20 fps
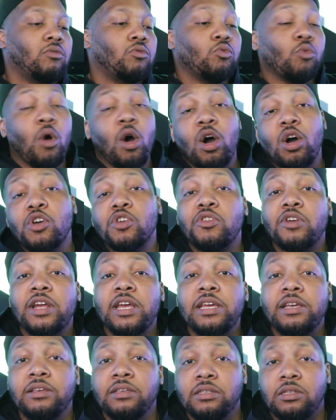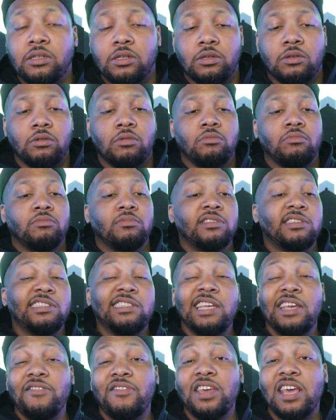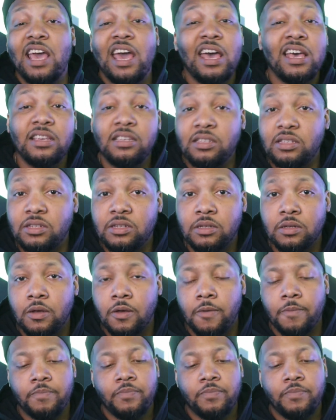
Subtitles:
Walgreens, CVS.